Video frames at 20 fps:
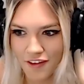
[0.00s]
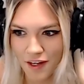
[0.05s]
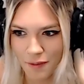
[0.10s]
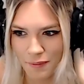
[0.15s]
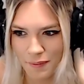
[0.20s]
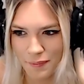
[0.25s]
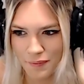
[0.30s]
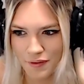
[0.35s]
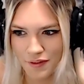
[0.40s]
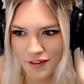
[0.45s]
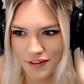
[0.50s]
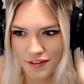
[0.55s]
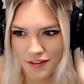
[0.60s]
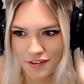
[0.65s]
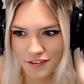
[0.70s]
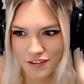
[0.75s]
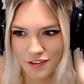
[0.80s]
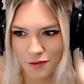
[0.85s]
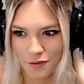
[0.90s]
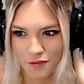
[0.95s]
a lot of people
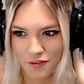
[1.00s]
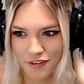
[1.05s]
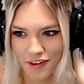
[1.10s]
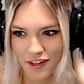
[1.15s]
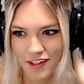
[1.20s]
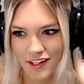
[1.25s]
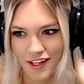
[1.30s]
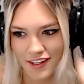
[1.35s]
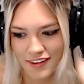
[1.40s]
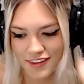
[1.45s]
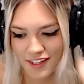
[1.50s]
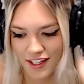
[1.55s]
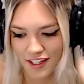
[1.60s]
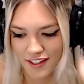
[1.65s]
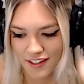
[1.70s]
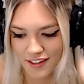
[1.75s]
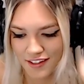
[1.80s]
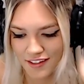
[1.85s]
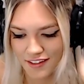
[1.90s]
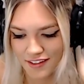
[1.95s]
don't like get
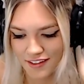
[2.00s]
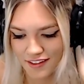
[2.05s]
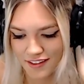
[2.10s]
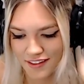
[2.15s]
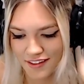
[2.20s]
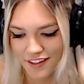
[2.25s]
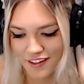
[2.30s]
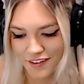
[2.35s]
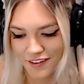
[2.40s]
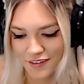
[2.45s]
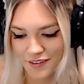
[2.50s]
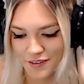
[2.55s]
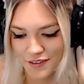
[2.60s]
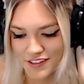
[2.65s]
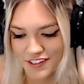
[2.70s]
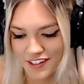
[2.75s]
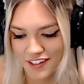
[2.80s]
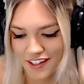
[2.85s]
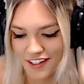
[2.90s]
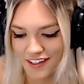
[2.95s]
that
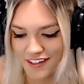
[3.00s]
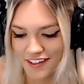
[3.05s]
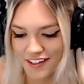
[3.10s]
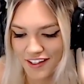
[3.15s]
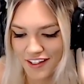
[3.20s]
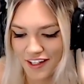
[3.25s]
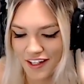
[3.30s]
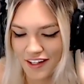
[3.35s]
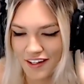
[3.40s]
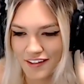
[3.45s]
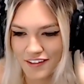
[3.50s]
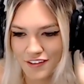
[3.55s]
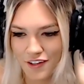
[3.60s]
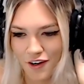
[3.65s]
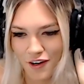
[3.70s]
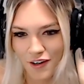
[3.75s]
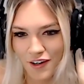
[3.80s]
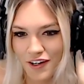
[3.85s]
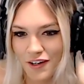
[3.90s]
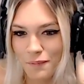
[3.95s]
kills like
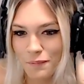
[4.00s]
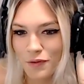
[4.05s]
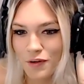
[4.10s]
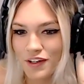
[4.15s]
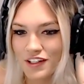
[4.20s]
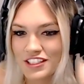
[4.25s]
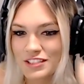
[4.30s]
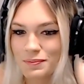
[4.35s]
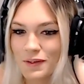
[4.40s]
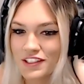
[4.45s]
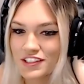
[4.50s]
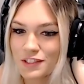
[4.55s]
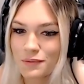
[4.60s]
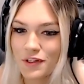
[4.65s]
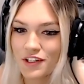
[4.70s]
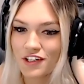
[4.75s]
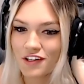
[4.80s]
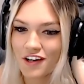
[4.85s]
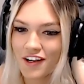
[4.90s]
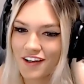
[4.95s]
aren't important, especially
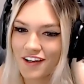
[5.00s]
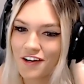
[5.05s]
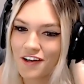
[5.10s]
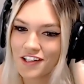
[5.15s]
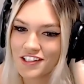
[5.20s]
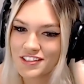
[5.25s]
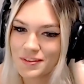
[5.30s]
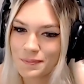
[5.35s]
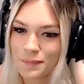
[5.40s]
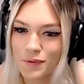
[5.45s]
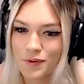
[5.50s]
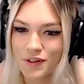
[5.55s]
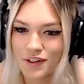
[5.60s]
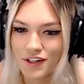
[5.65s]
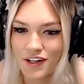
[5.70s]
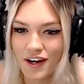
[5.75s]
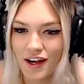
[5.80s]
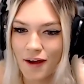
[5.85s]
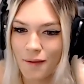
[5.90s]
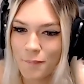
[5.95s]
when you're like hard
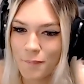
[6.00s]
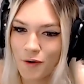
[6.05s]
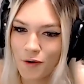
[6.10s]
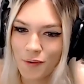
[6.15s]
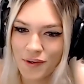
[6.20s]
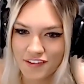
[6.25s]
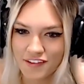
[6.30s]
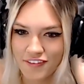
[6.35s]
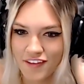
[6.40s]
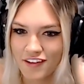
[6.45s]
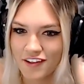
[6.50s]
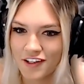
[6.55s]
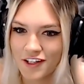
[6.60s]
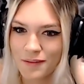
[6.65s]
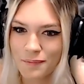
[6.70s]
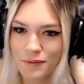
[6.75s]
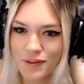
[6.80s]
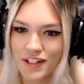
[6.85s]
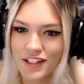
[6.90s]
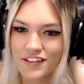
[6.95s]
support. I'm always on like
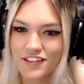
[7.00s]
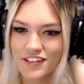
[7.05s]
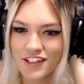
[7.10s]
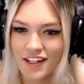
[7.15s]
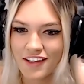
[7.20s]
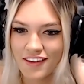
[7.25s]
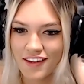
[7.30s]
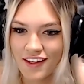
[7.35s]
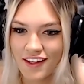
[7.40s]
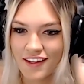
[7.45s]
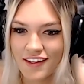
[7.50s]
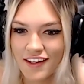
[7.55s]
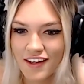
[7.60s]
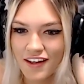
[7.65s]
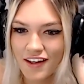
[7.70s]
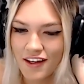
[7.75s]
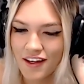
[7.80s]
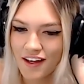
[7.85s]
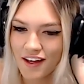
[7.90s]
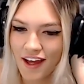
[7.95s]
hard breach and like
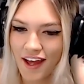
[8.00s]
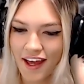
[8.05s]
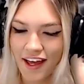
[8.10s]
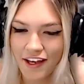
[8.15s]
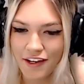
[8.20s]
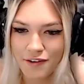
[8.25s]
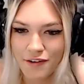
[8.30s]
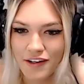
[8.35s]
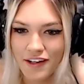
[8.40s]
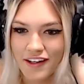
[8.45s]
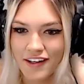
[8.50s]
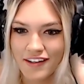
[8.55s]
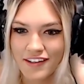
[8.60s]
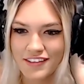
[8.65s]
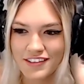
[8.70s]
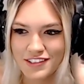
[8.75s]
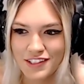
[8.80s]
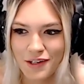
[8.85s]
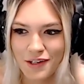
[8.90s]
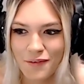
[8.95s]
anchoring,
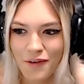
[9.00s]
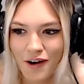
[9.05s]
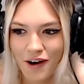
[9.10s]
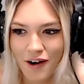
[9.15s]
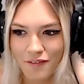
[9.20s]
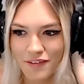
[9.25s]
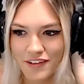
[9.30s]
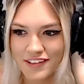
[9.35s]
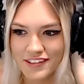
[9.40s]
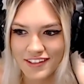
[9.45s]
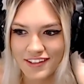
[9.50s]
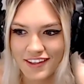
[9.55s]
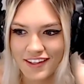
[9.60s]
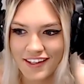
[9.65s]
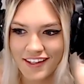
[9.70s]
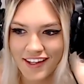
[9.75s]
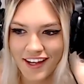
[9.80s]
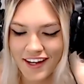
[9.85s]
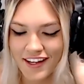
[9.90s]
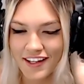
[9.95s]
and so obviously
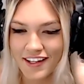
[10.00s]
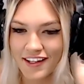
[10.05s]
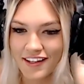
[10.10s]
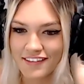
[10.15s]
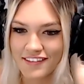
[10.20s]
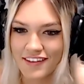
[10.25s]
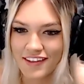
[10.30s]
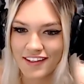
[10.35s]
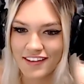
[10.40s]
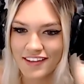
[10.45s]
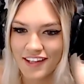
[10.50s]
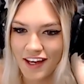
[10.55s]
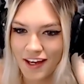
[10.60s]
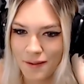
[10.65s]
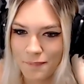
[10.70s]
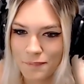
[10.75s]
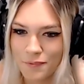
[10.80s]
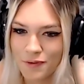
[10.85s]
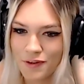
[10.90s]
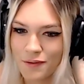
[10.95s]
like KD isn't like that
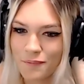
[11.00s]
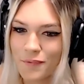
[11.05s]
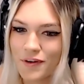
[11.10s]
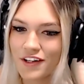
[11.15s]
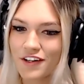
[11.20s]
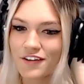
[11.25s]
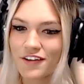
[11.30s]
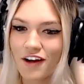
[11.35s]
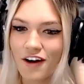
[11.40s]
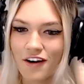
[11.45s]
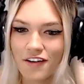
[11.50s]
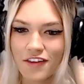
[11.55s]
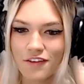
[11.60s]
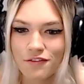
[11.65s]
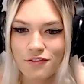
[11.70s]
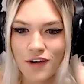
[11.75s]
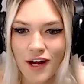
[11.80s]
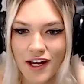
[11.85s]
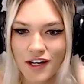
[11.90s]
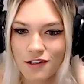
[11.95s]
important when you're not on the
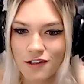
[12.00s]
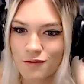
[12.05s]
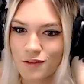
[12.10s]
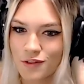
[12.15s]
fragger